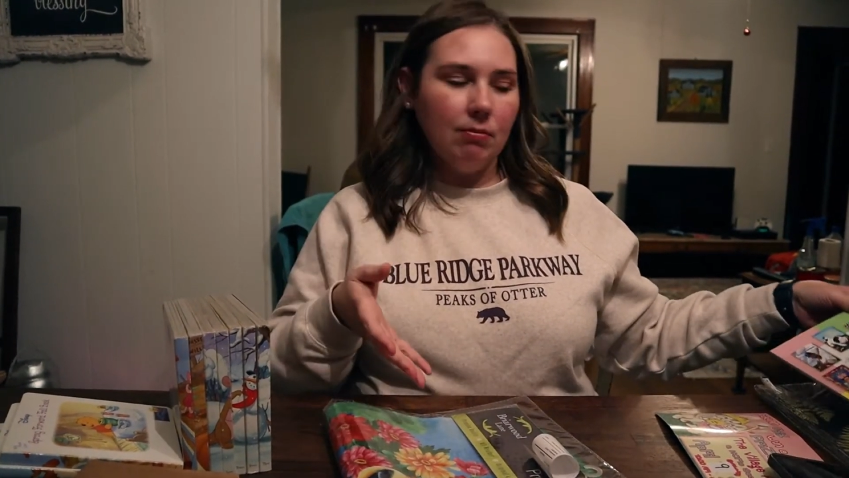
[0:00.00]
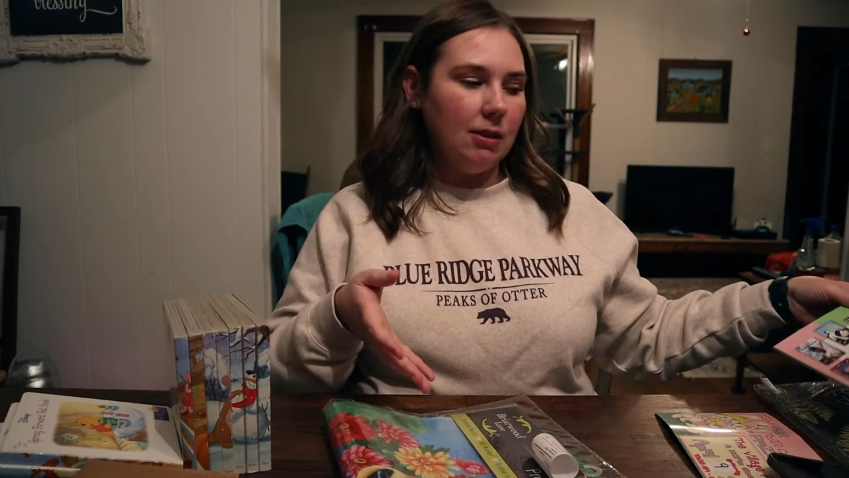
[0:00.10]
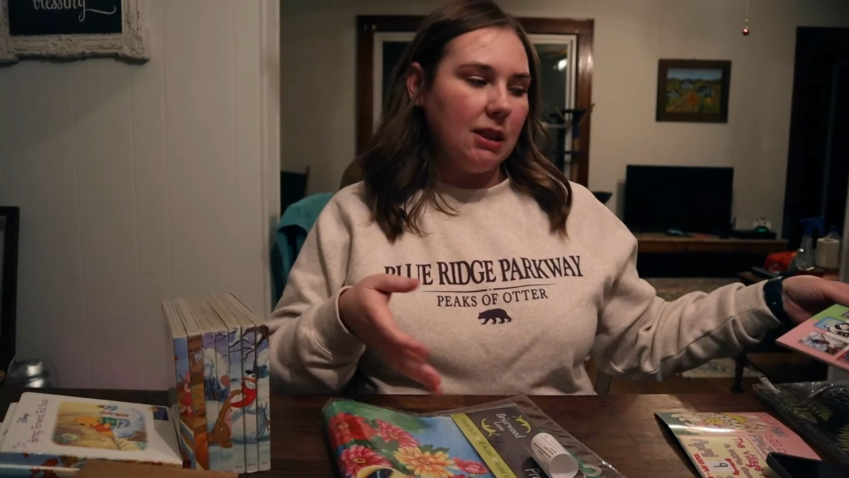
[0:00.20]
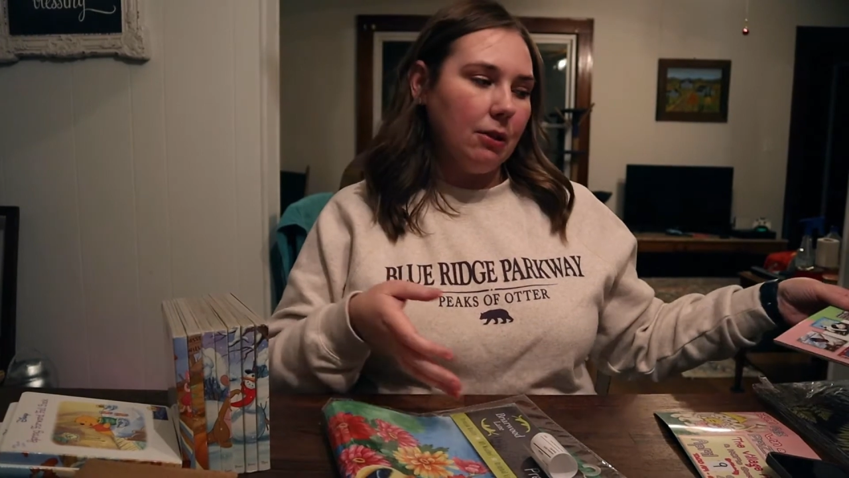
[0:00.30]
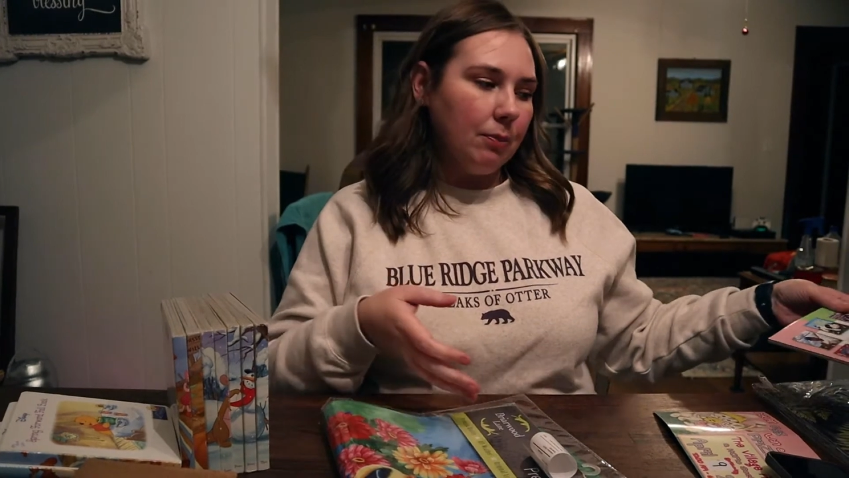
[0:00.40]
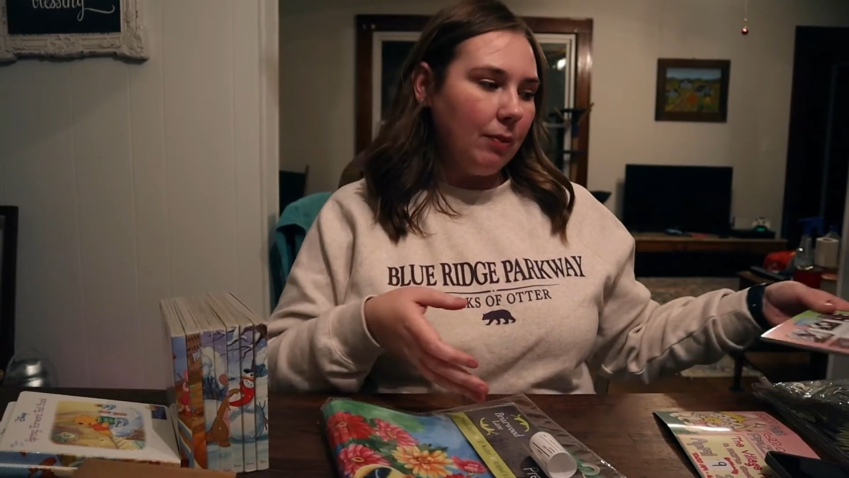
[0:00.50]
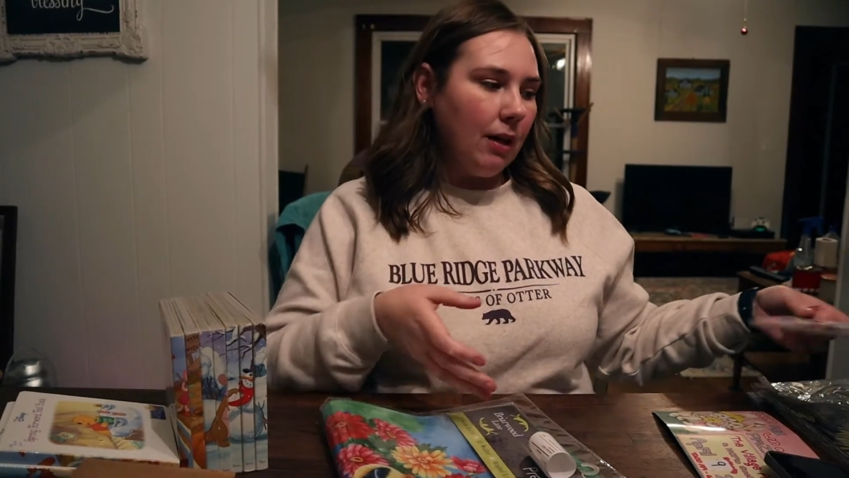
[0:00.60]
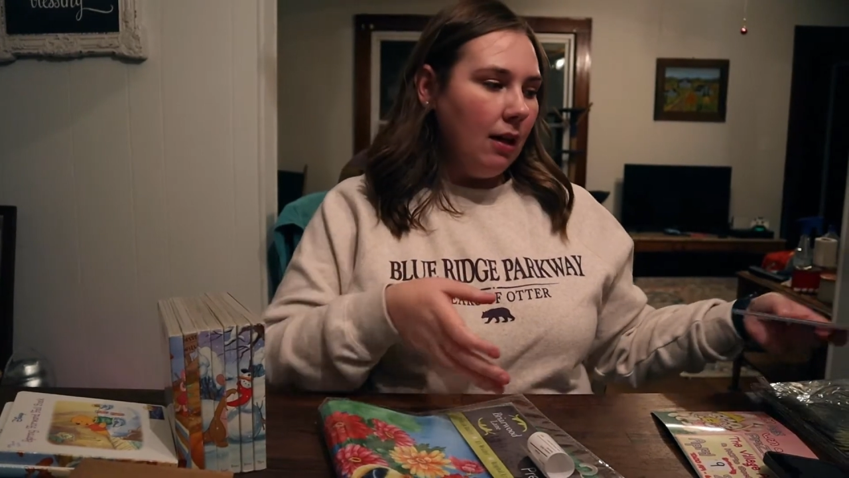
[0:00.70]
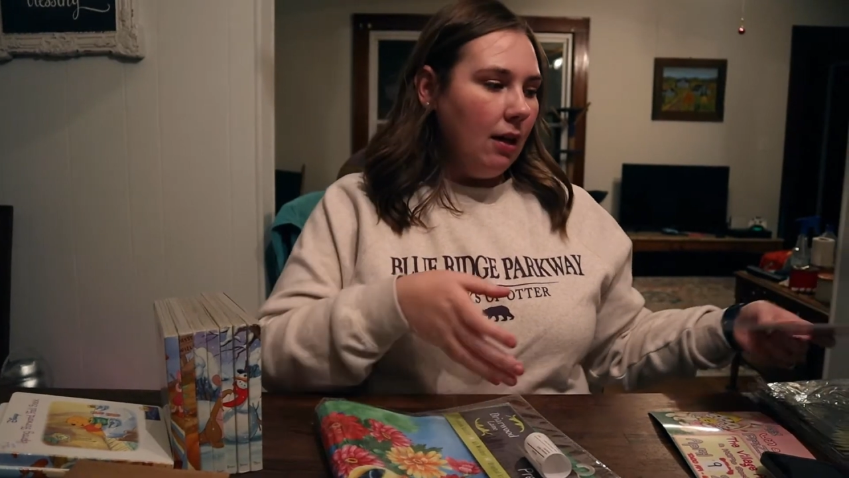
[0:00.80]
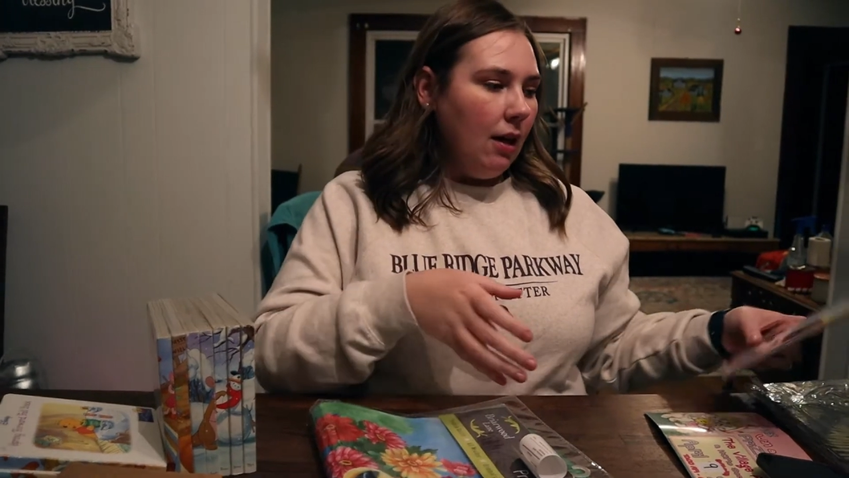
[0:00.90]
So,
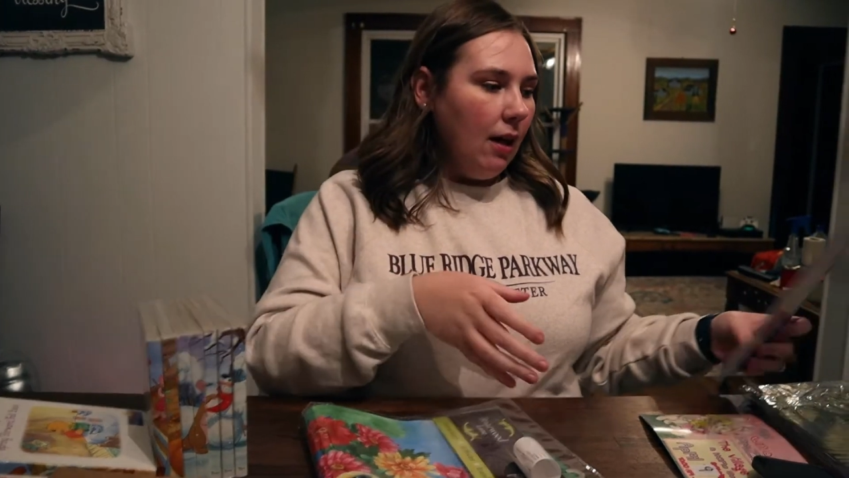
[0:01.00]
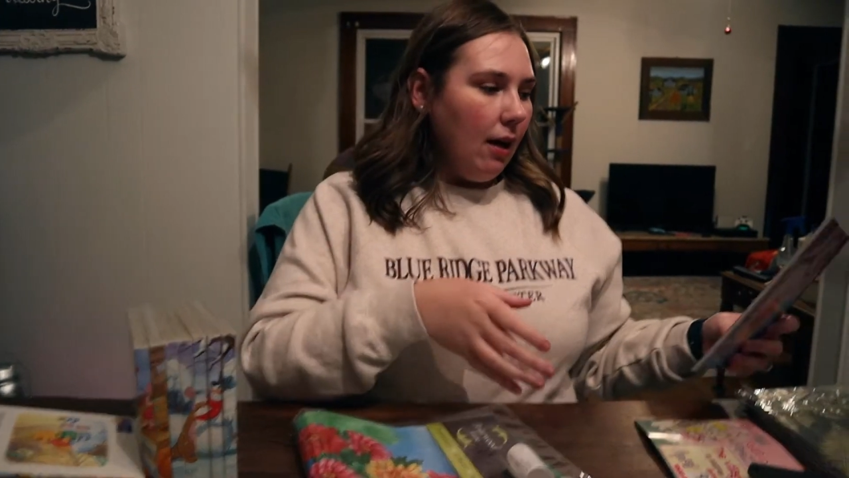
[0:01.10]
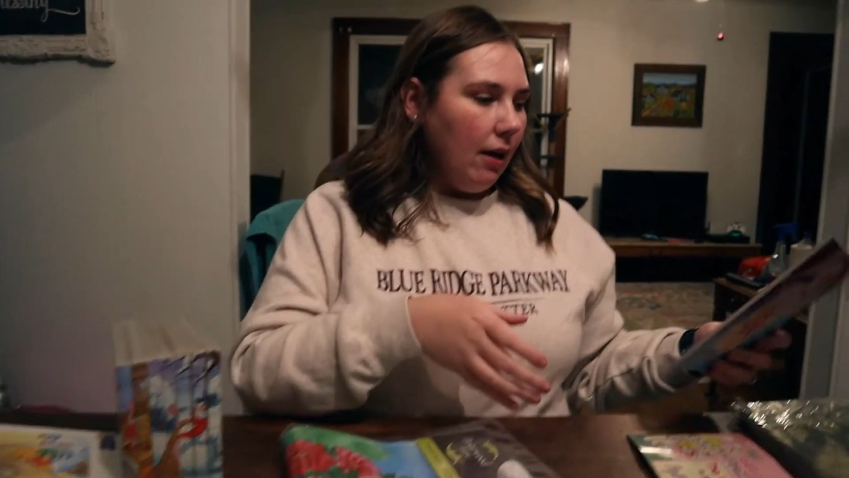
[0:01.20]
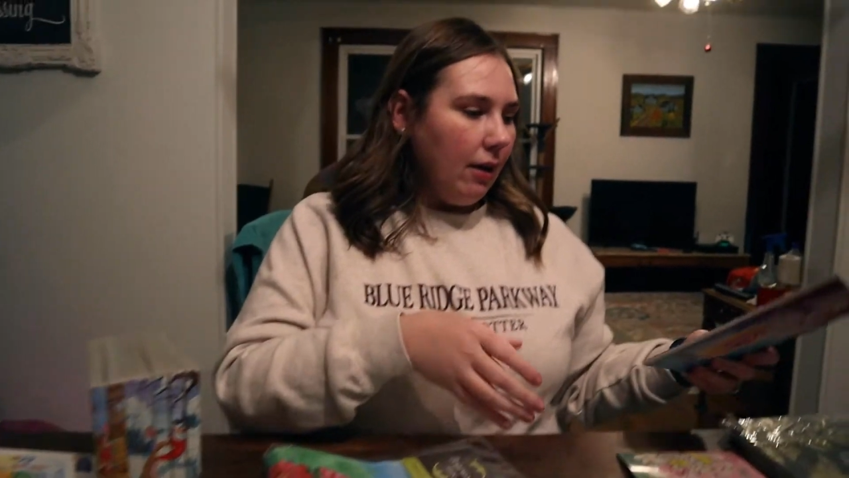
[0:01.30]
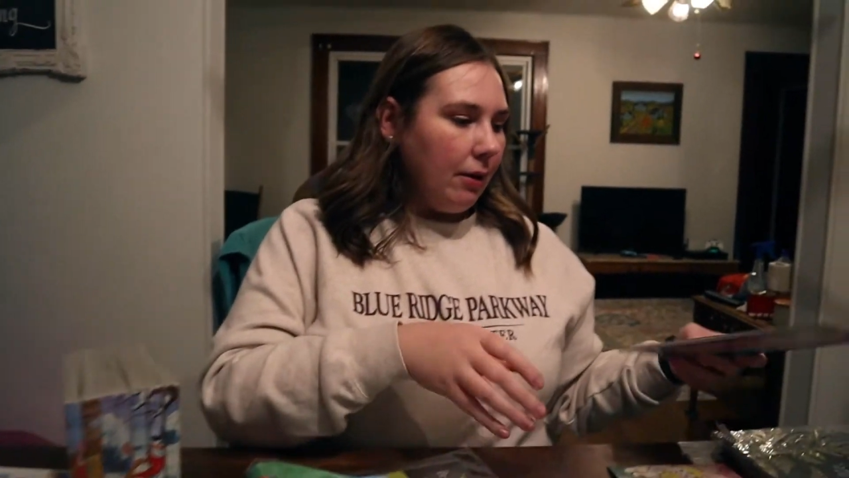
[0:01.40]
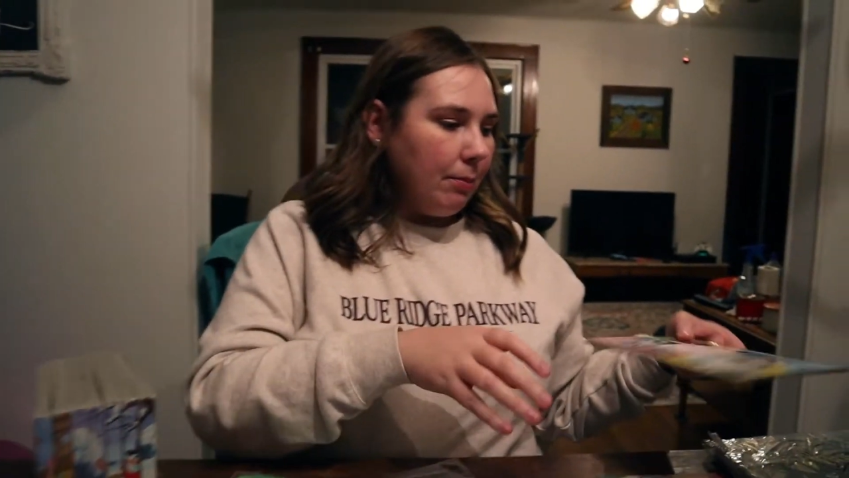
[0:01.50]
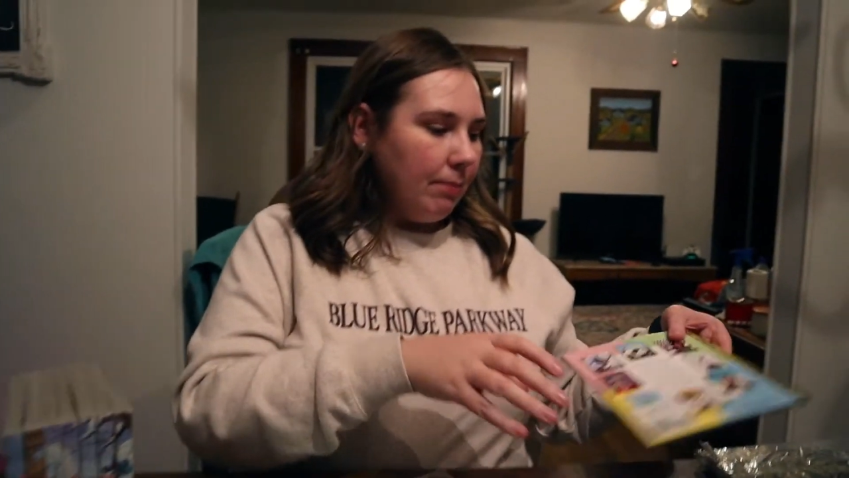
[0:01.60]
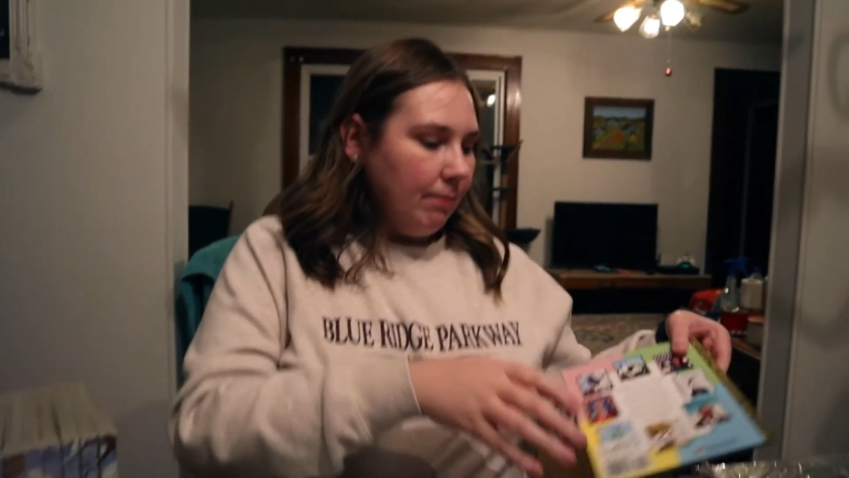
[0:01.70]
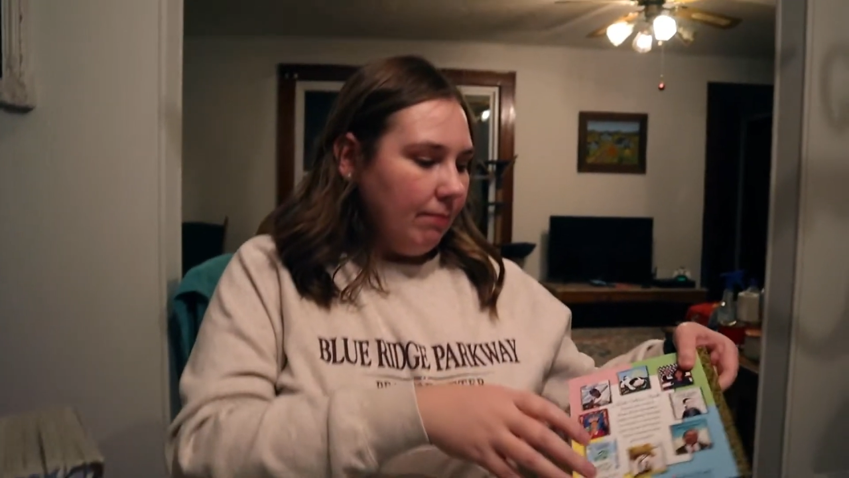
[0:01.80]
um,